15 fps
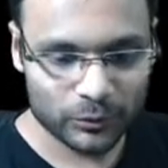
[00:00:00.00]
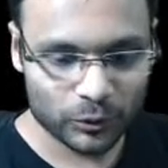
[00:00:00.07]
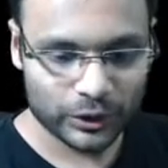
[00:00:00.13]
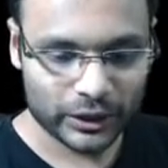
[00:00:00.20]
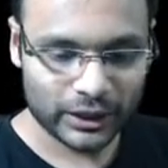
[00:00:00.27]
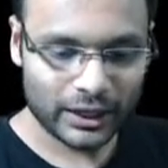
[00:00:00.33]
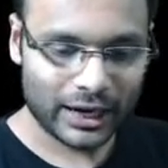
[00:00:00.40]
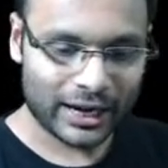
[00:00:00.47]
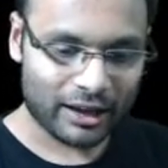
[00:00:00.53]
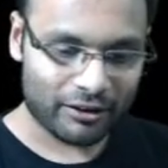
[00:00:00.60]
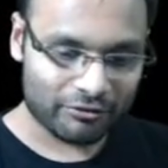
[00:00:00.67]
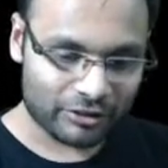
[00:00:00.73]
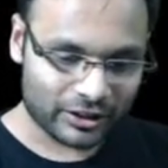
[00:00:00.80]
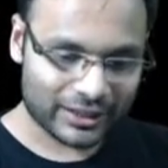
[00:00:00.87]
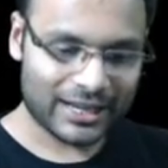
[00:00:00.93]
Ghoti and
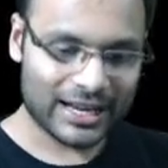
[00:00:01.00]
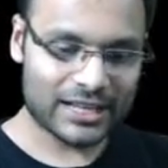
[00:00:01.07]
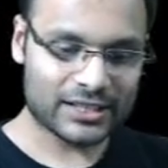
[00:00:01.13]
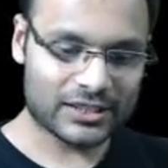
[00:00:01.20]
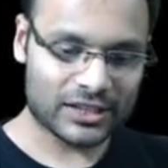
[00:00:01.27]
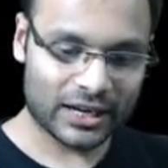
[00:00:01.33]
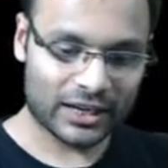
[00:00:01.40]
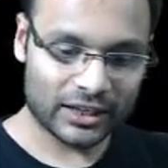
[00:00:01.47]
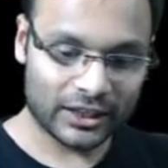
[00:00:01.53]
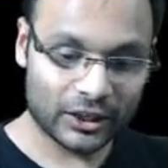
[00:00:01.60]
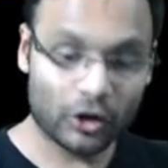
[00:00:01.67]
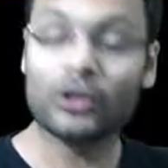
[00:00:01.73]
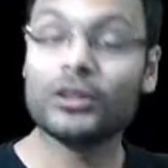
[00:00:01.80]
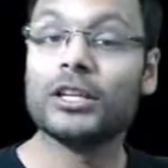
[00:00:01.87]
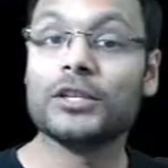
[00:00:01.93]
I'm working as a channel
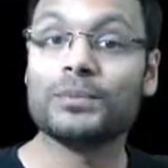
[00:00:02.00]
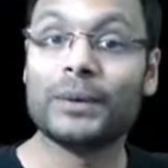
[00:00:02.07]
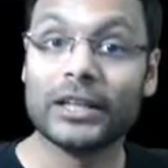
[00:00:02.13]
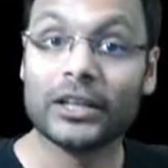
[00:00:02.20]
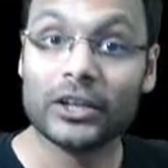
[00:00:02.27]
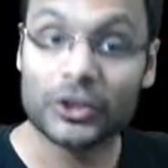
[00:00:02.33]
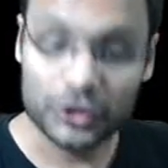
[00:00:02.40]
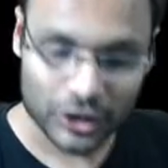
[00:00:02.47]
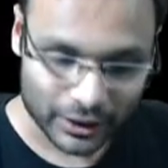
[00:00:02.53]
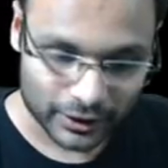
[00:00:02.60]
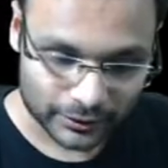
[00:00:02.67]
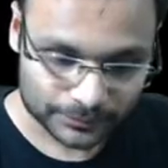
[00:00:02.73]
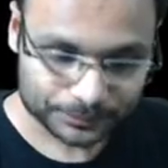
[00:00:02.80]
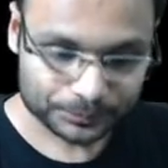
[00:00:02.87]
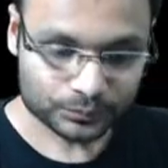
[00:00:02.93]
leader on this particular
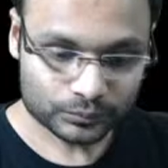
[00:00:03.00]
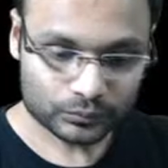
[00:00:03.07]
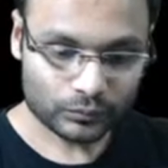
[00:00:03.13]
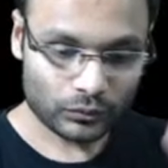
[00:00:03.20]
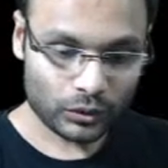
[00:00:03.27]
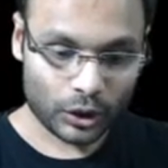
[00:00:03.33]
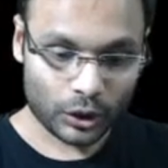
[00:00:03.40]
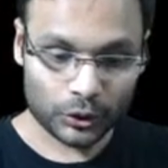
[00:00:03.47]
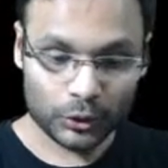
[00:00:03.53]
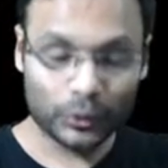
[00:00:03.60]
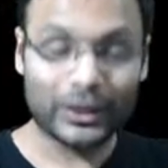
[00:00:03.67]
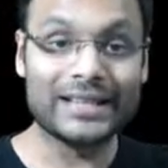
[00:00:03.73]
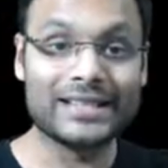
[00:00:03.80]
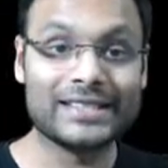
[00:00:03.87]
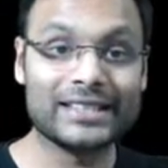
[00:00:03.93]
channel. You
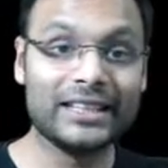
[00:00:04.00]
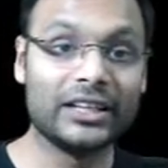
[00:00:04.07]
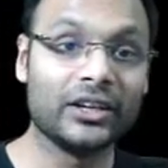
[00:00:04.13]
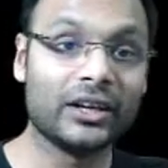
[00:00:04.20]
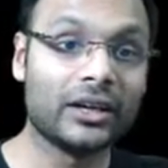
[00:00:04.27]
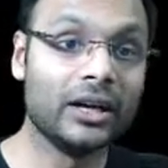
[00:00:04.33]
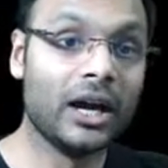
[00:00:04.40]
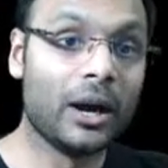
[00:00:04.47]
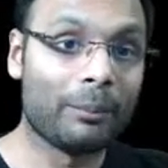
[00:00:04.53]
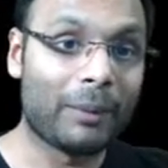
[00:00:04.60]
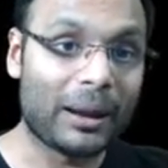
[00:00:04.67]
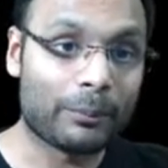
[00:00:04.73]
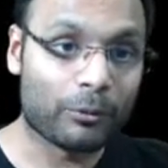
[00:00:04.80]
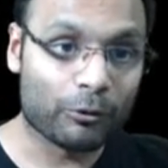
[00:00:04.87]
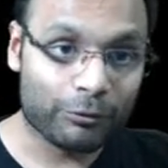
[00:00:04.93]
can see here
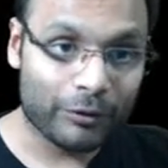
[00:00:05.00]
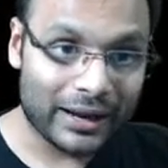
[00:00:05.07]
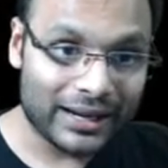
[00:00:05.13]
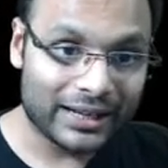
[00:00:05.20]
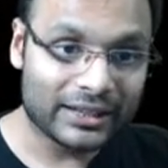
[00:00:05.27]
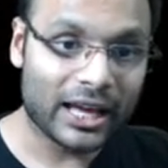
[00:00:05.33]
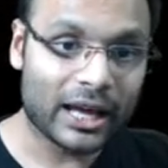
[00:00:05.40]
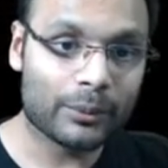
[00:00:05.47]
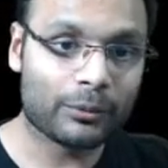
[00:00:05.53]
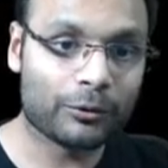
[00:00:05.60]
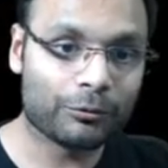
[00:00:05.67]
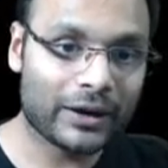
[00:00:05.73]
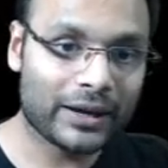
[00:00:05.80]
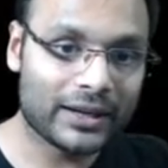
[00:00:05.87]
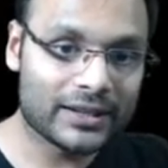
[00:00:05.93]
my profile, entire
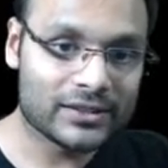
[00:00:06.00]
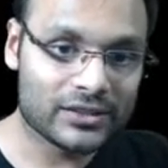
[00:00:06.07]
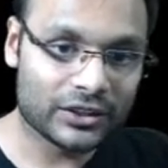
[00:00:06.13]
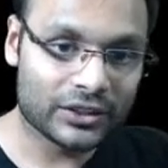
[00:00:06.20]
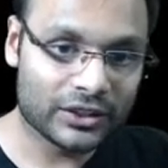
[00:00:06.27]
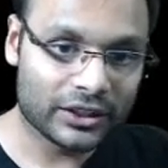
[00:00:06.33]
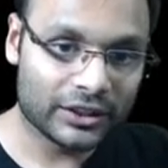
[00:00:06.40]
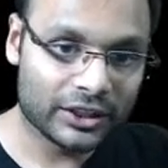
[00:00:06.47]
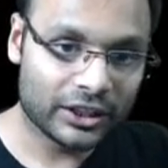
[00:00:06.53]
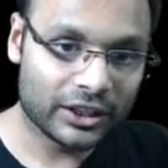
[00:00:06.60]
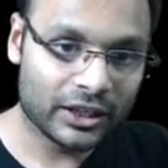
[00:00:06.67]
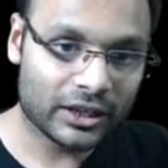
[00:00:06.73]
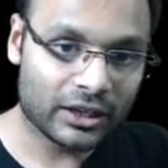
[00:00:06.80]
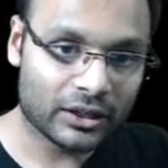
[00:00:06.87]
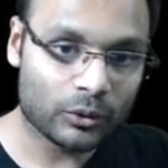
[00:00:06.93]
profile is written
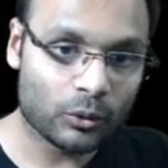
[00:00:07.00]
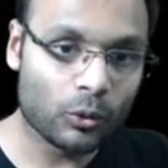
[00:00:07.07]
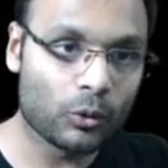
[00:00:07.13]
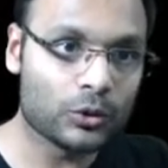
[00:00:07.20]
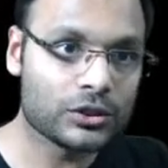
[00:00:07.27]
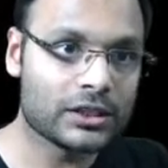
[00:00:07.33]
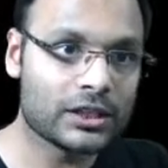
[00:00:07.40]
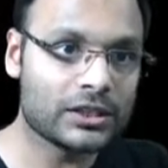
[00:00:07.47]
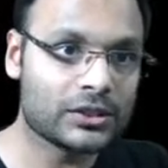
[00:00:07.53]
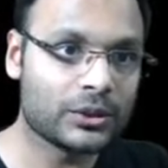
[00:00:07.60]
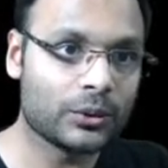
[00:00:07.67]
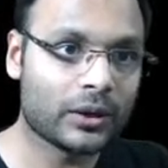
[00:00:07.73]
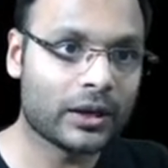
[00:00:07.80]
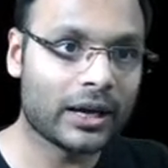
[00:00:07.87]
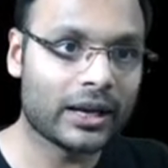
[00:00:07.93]
here. Courses,
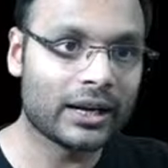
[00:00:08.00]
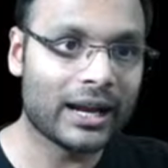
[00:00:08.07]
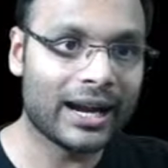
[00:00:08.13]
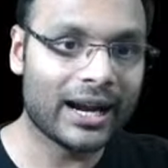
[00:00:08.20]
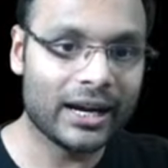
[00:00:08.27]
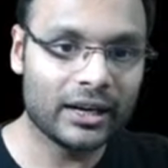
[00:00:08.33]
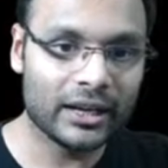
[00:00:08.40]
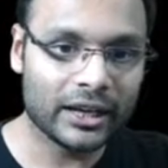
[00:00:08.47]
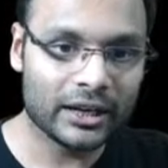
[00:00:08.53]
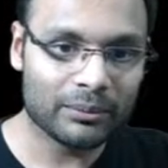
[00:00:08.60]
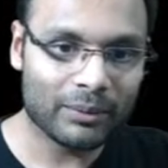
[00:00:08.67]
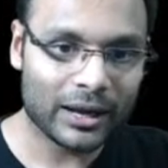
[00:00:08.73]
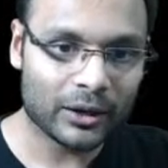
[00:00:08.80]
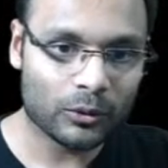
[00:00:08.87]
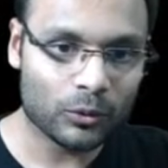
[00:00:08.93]
you can add in
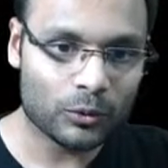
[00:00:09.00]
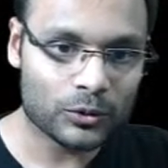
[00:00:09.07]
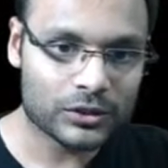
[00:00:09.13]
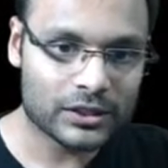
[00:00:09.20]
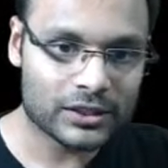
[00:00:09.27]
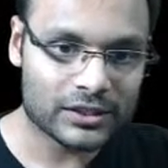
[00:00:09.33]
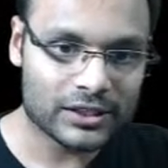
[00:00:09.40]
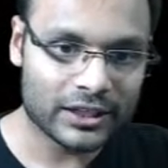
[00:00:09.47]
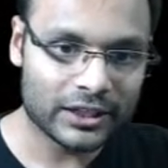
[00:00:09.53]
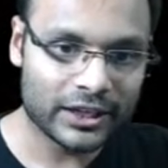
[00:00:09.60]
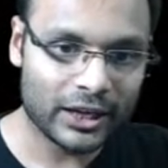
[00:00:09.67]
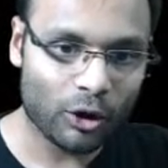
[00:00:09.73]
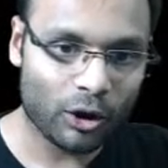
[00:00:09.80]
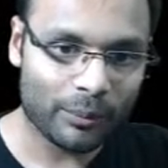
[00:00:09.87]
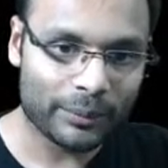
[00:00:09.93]
my courses
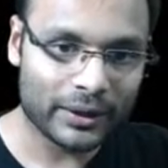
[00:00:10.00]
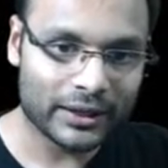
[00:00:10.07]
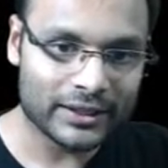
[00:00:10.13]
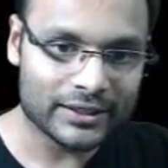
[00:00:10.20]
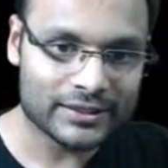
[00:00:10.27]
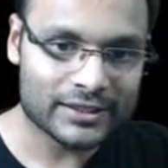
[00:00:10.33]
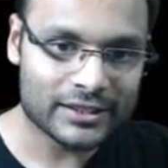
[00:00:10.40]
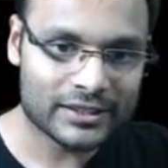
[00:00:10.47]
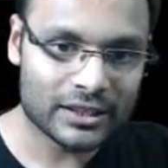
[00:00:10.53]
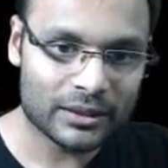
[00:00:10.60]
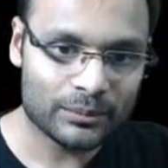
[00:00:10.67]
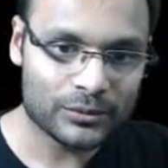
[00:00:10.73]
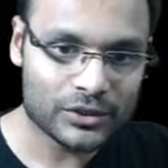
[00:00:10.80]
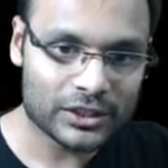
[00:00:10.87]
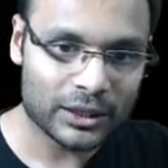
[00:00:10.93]
detail: operating
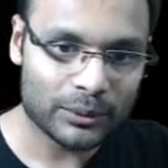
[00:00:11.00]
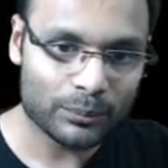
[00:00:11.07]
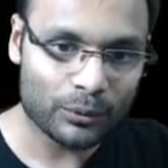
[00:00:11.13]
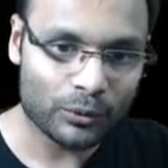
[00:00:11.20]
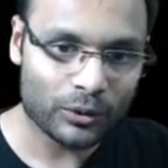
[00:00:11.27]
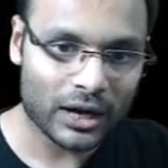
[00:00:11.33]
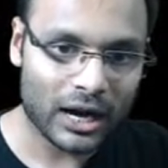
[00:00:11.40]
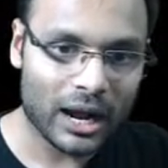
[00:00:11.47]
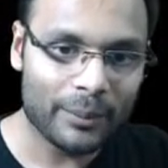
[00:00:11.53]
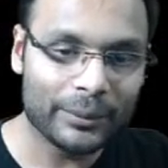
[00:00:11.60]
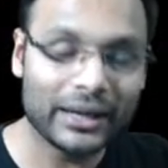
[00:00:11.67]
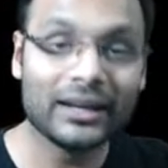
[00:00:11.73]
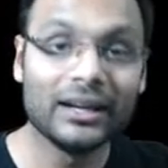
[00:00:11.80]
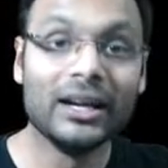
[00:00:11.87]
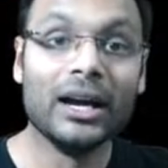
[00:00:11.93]
system, C
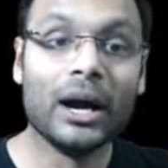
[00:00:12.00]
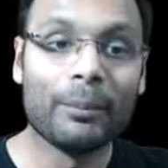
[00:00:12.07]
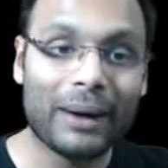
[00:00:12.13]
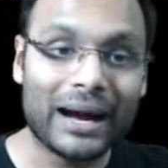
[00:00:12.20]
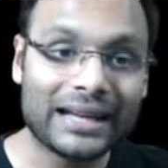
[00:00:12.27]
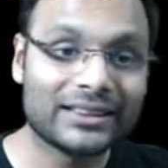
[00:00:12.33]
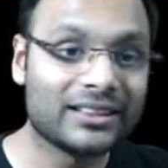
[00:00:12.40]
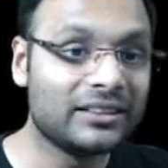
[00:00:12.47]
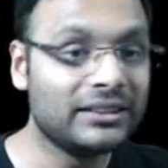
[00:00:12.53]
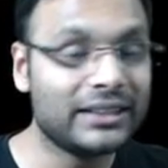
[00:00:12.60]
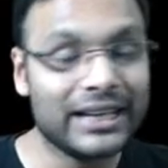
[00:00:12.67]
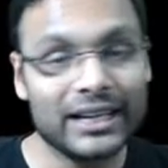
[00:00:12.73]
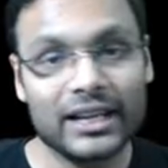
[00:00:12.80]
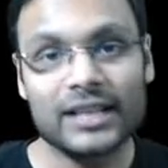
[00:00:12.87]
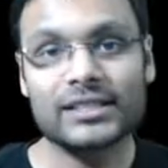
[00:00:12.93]
programming, Python,
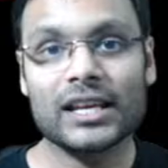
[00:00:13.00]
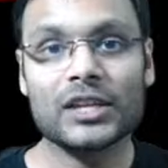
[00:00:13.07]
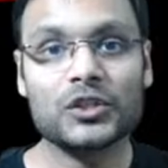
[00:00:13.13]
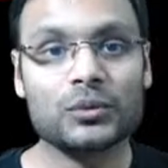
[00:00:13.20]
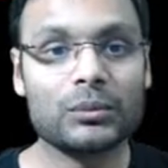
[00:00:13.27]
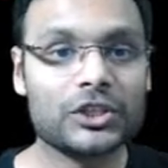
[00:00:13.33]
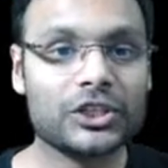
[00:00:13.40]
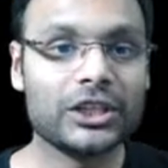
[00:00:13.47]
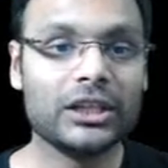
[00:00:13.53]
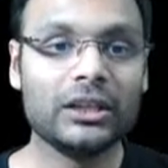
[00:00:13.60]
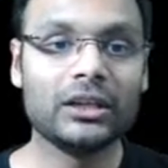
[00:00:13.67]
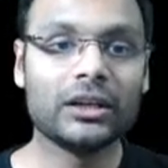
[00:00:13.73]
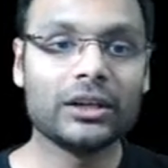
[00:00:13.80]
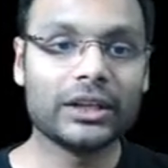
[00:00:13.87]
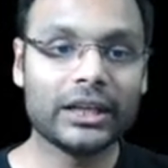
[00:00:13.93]
data science,
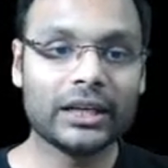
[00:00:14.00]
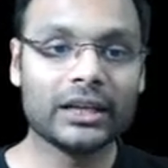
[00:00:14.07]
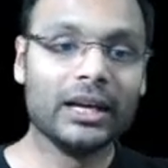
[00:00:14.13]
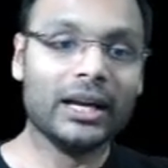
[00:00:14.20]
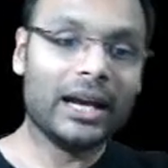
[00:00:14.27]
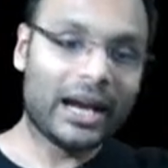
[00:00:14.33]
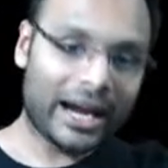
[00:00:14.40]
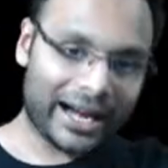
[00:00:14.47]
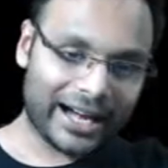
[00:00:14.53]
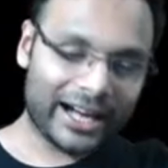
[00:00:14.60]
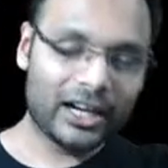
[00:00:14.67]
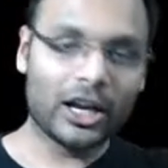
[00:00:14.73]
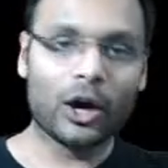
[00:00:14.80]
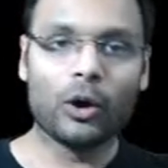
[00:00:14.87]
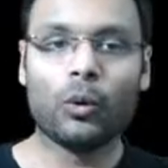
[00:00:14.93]
machine learning
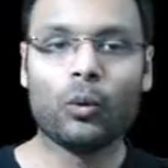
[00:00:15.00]
and